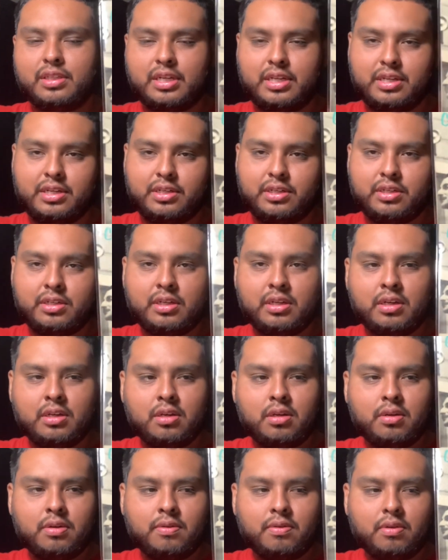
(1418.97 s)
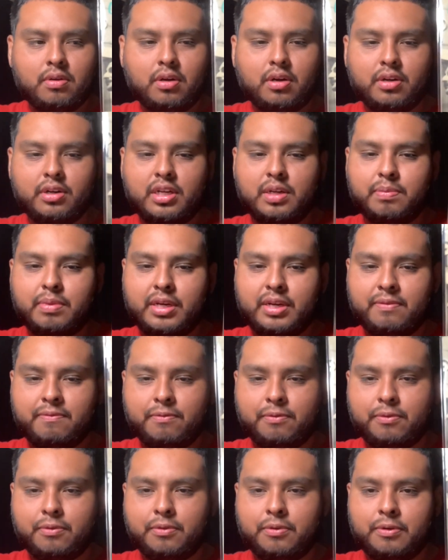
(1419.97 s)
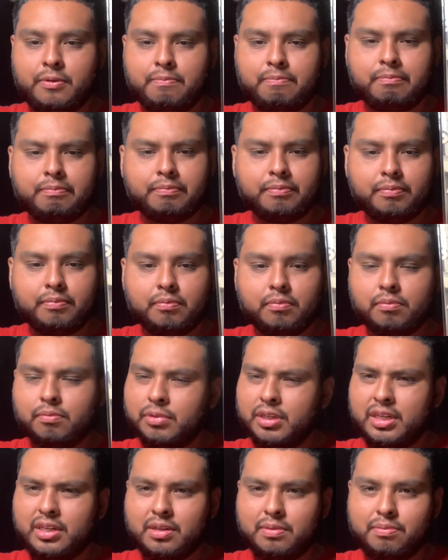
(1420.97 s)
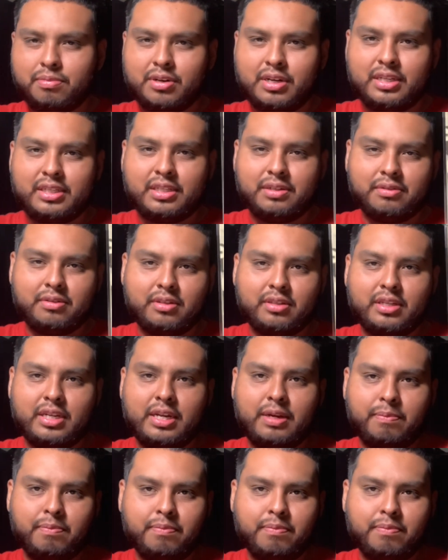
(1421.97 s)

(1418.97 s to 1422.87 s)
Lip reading: 10-inch on eBay for a pretty good price, I would say.